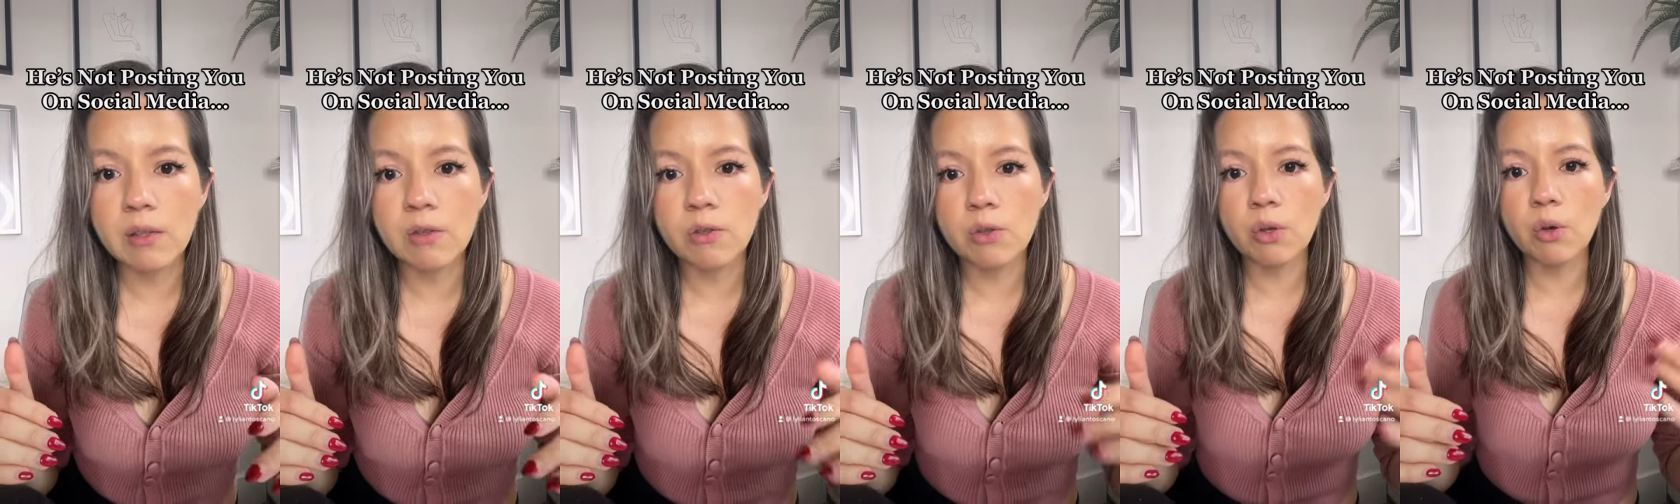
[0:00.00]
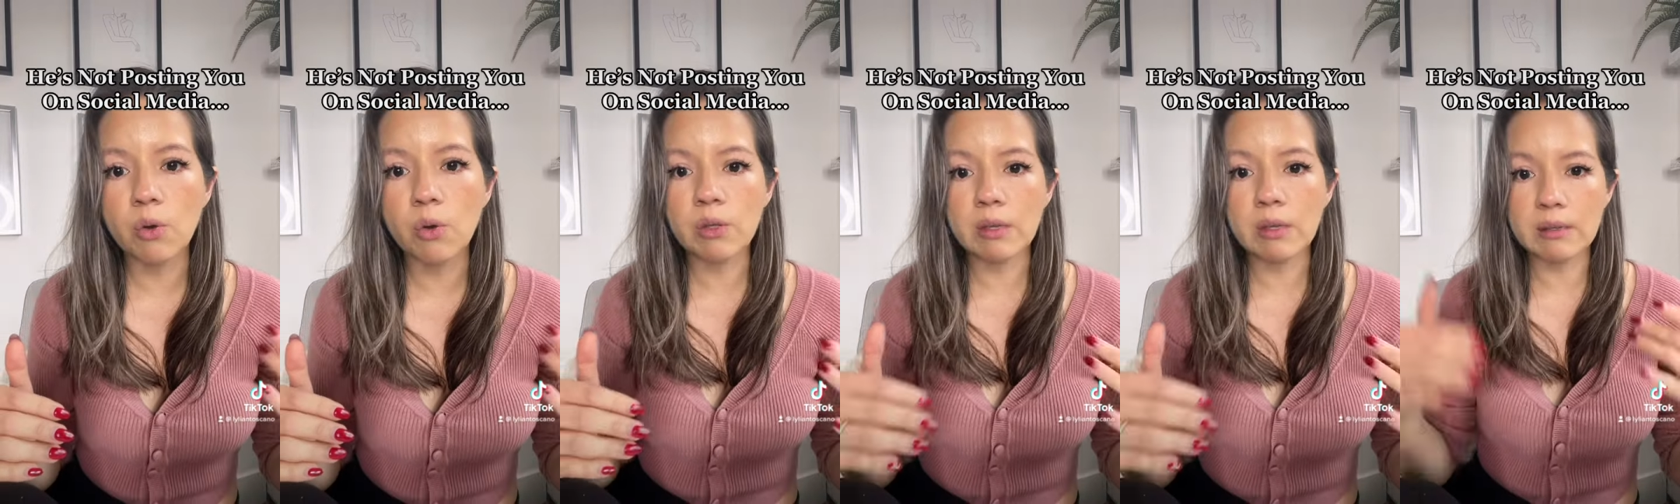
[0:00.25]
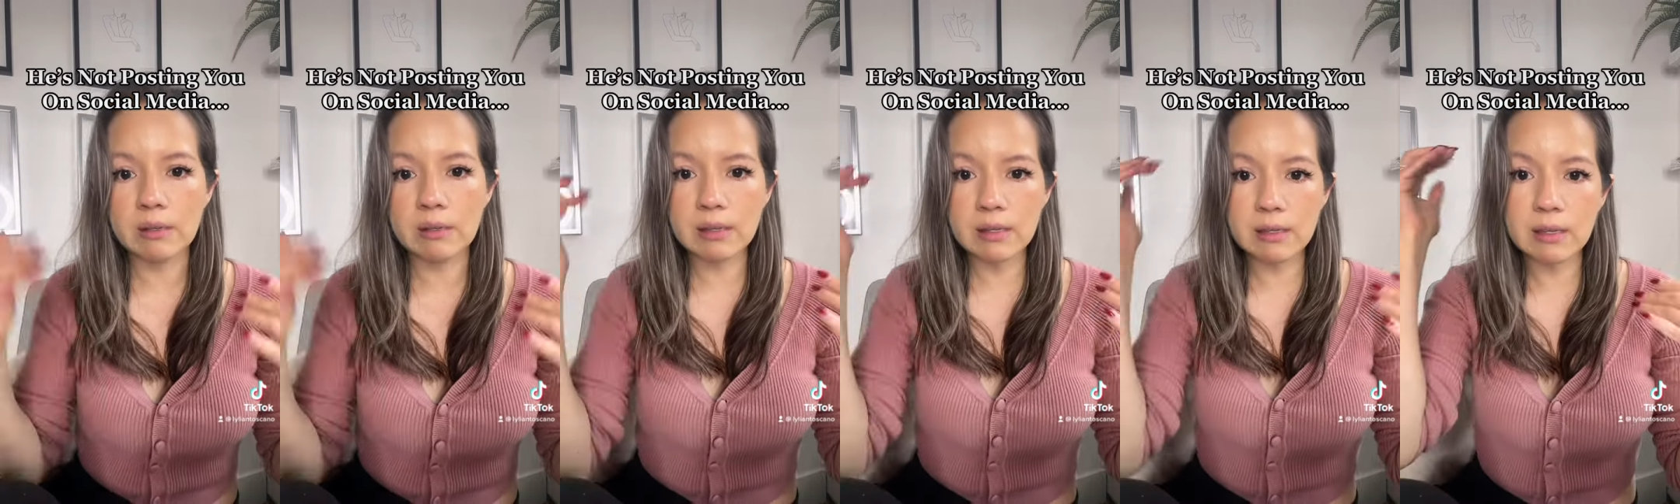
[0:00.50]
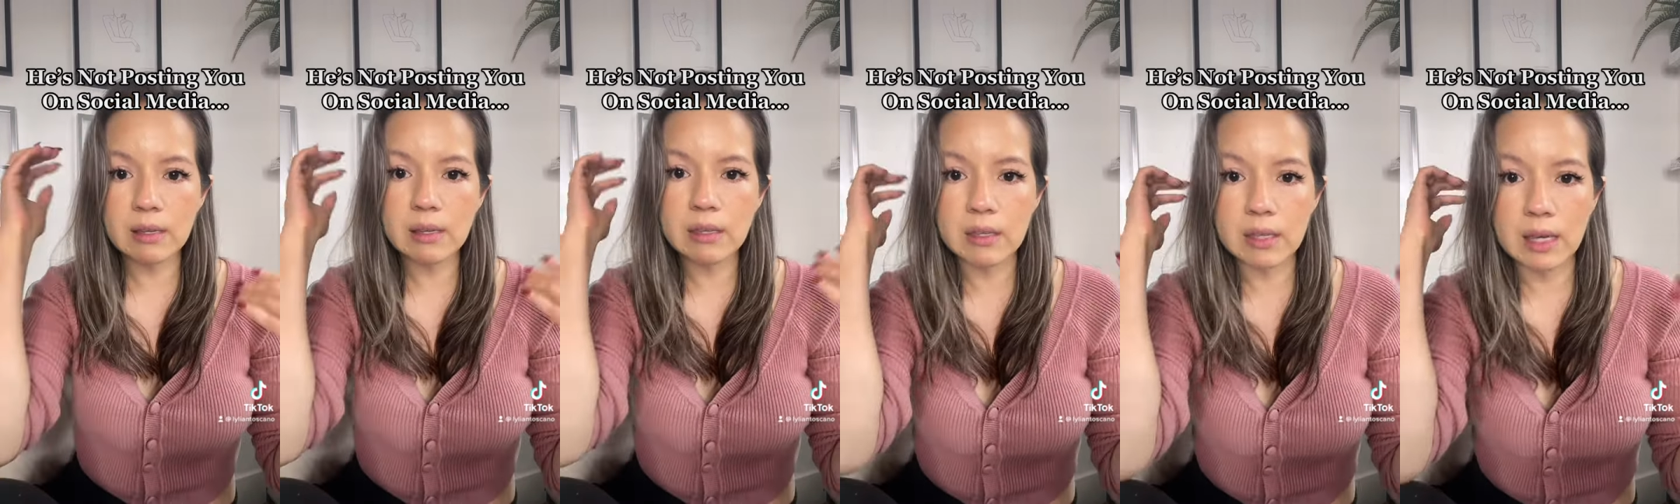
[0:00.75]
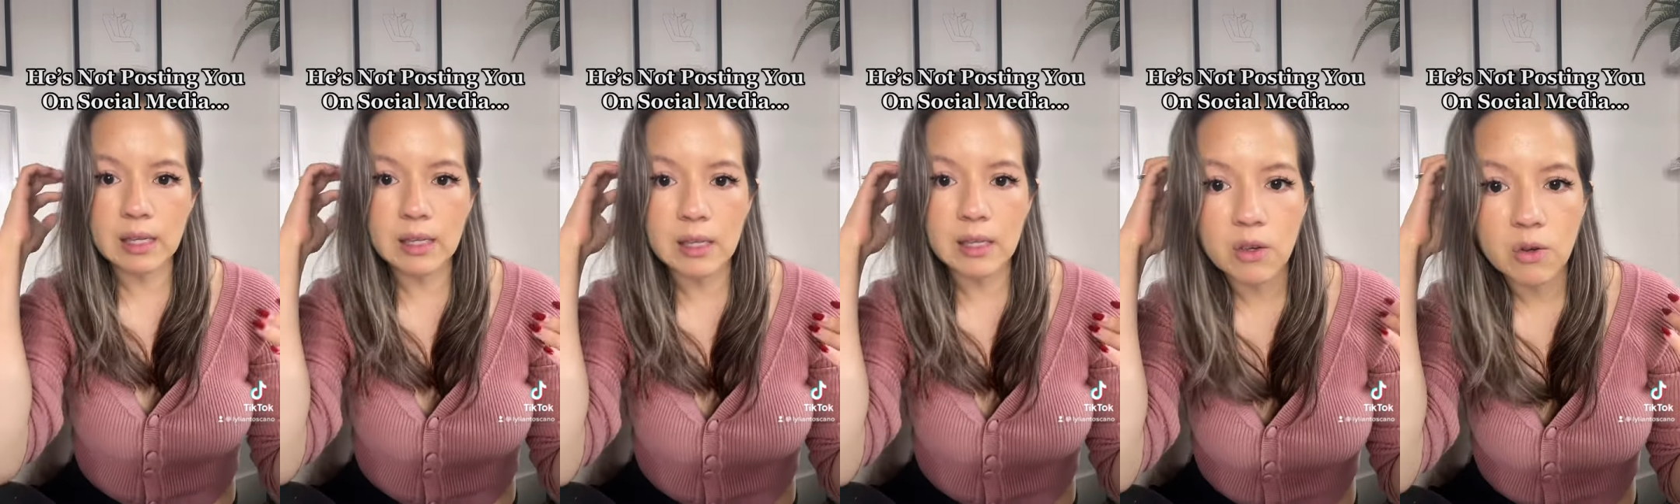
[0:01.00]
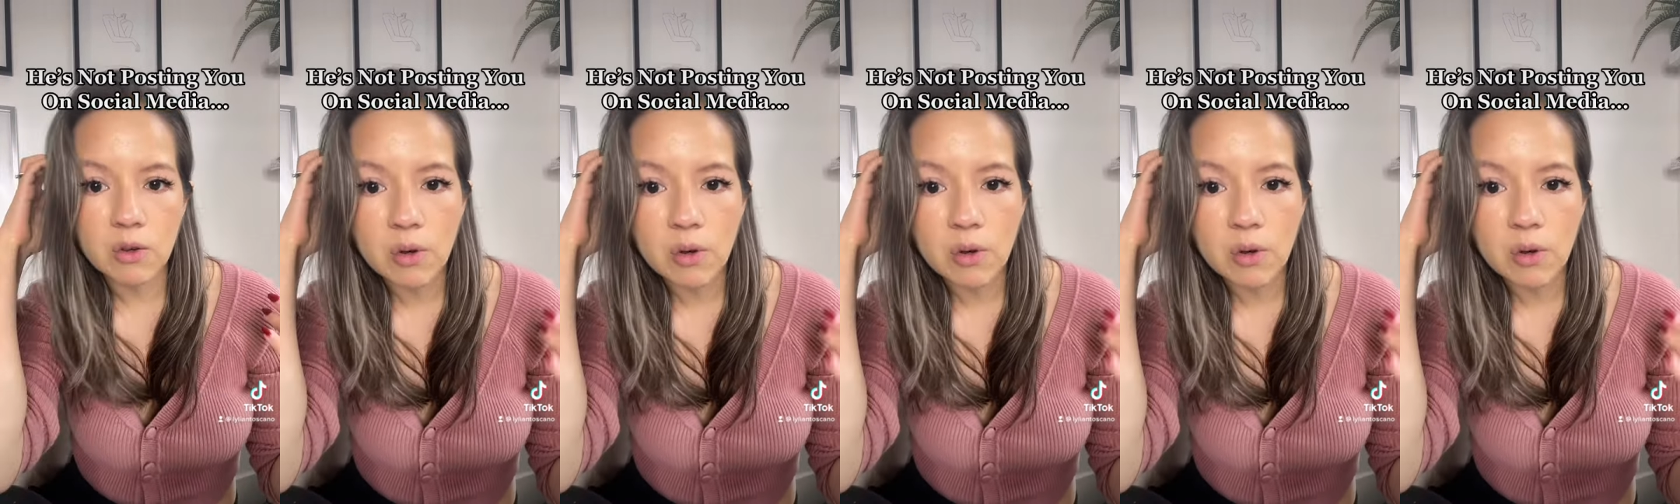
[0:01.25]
So this is the thing that you